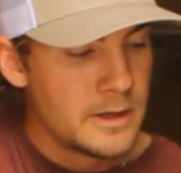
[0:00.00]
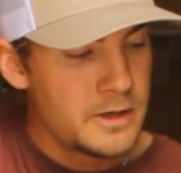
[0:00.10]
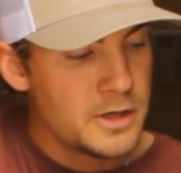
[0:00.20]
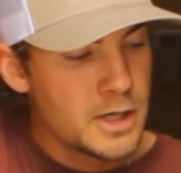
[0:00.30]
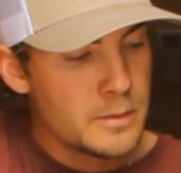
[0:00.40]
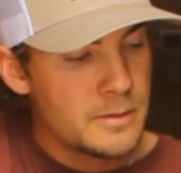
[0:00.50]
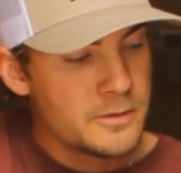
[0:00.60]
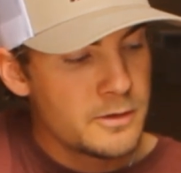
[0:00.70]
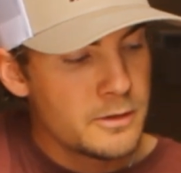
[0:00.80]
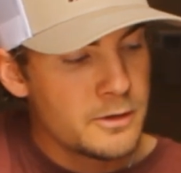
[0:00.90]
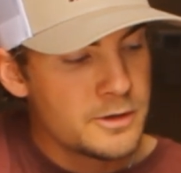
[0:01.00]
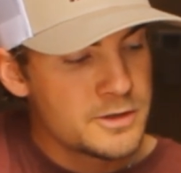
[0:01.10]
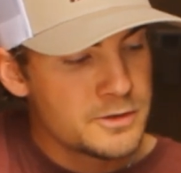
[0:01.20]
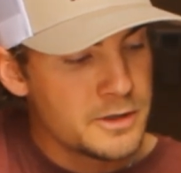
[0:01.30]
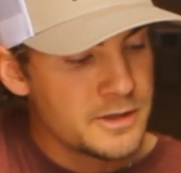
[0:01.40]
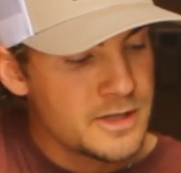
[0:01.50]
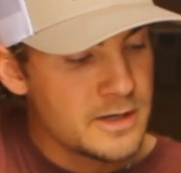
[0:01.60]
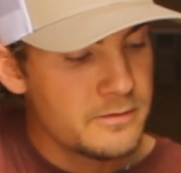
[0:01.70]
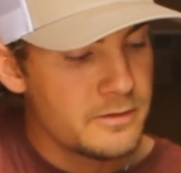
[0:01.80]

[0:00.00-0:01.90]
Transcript: you come up to the 3rd string, 2nd